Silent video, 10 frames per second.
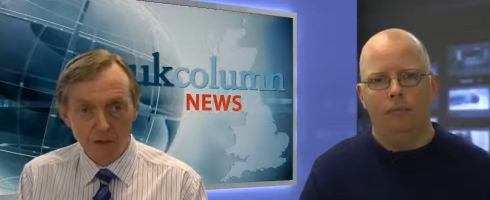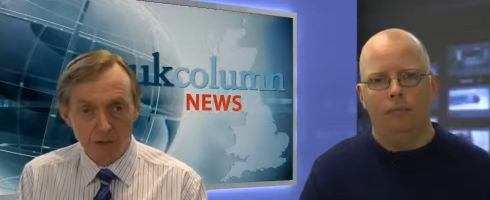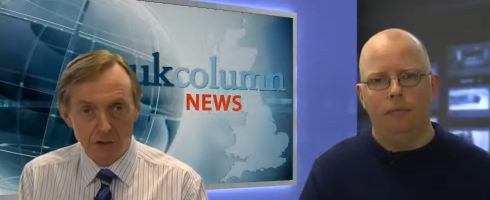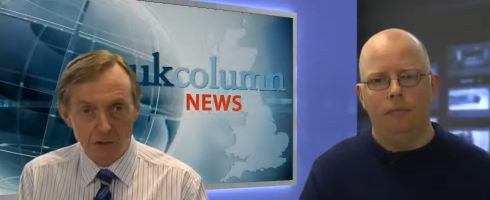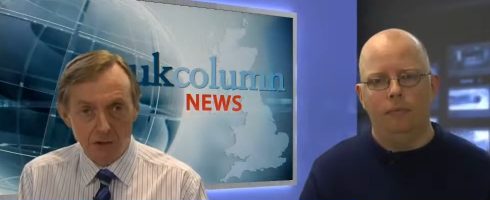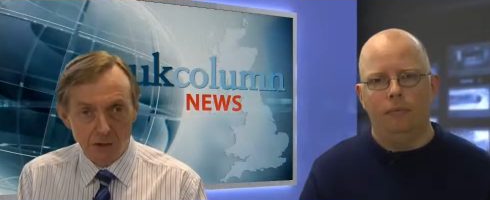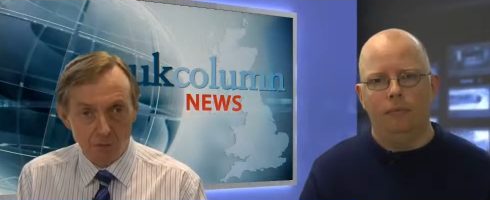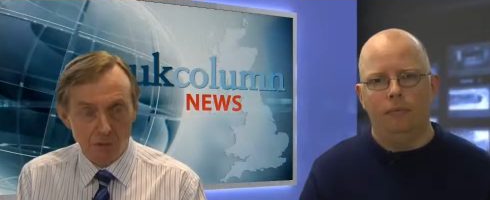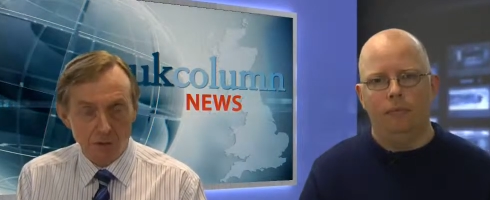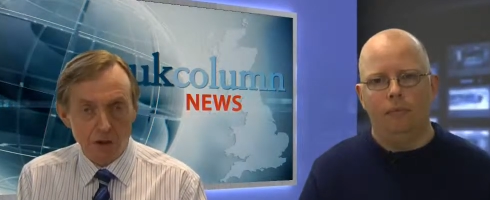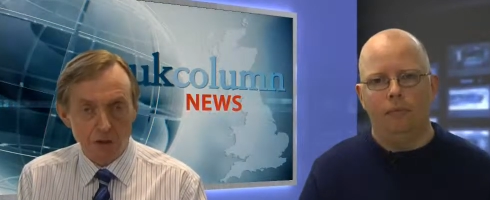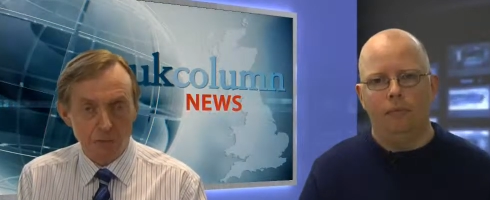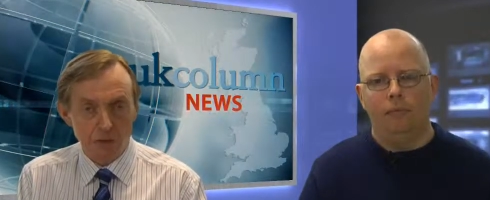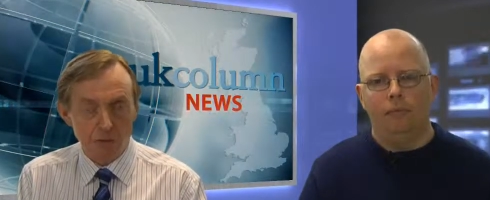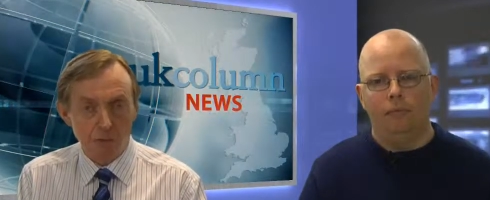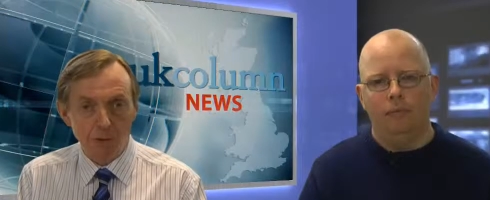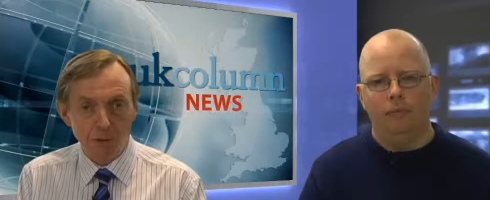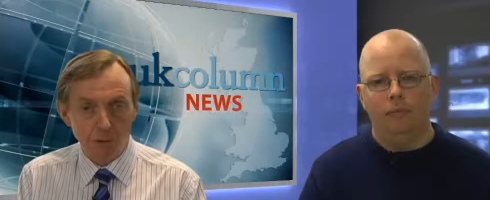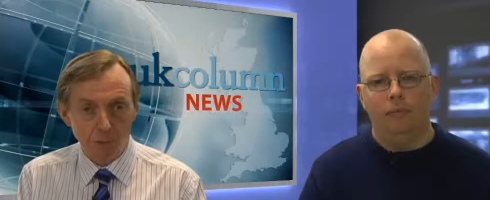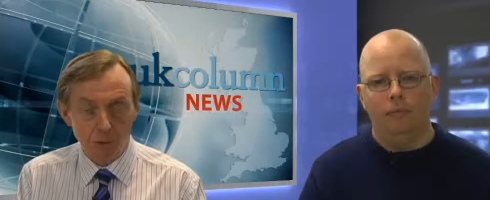Speaker 1: and certainly what's happened to
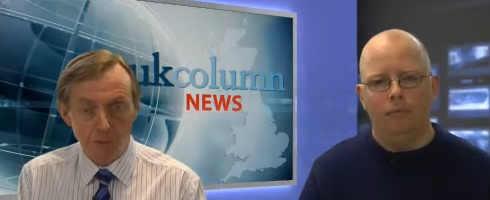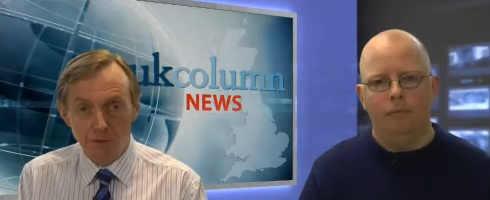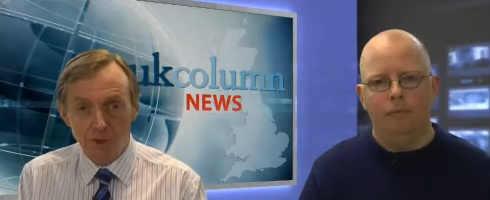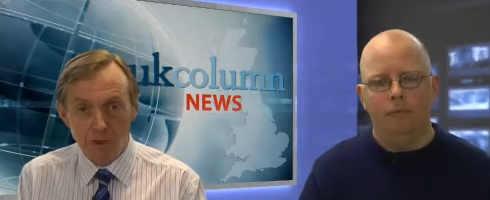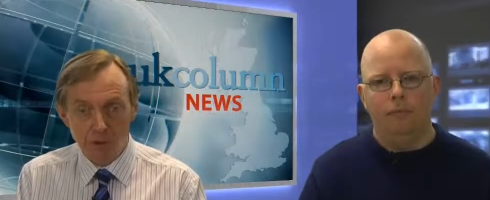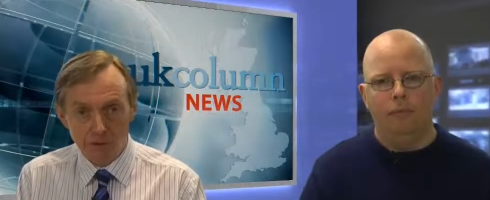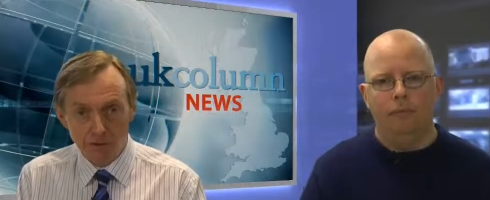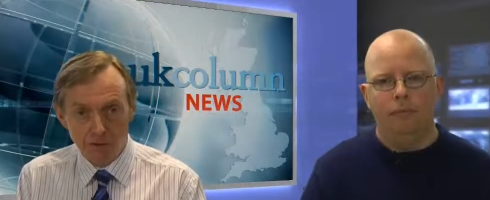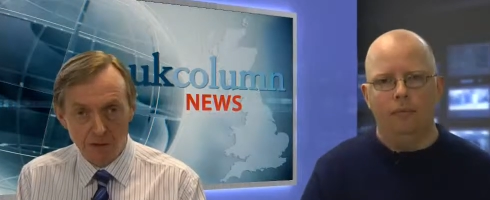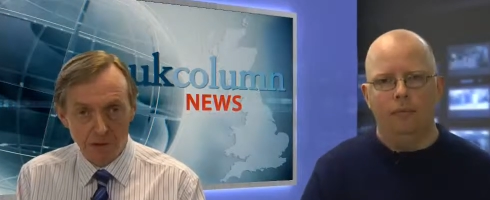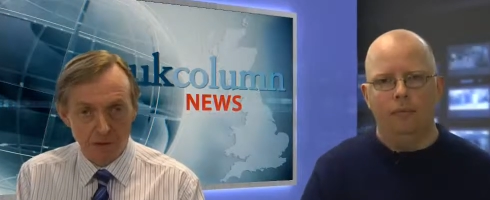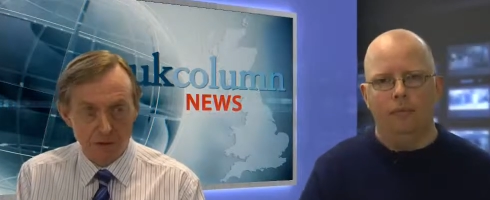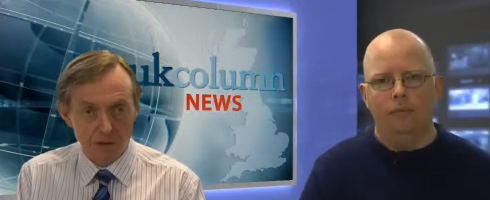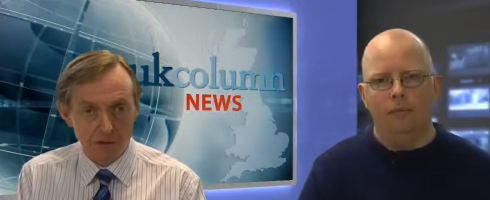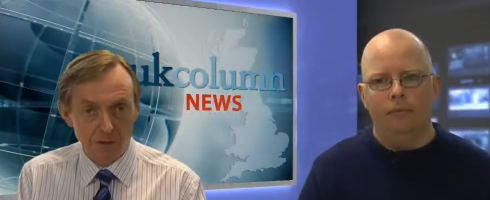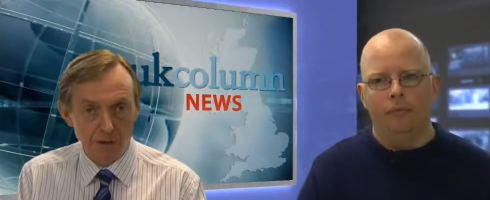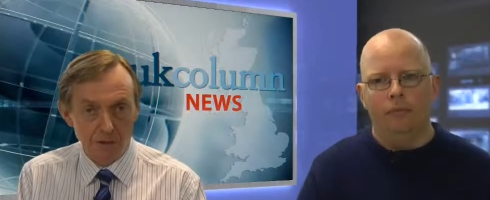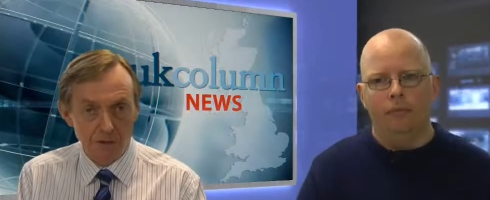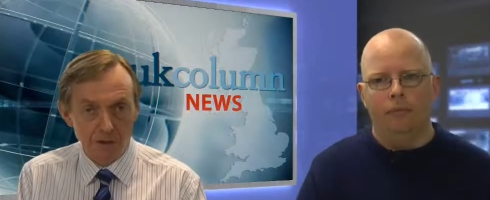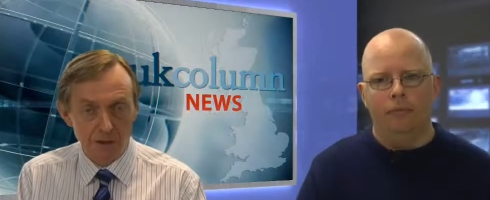people who've challenged the
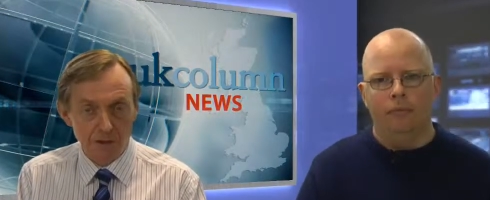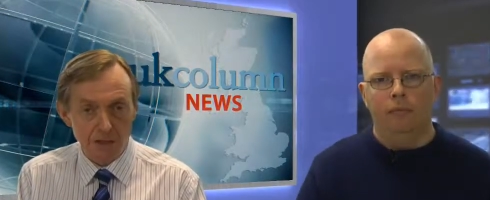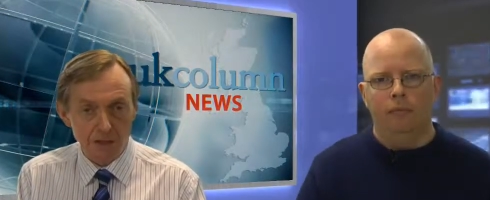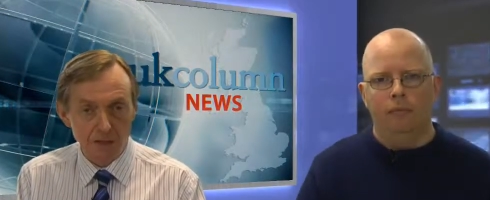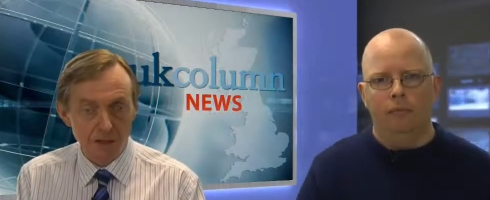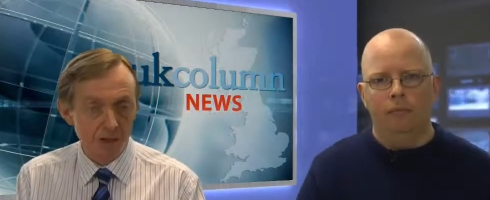Clinton dynasty.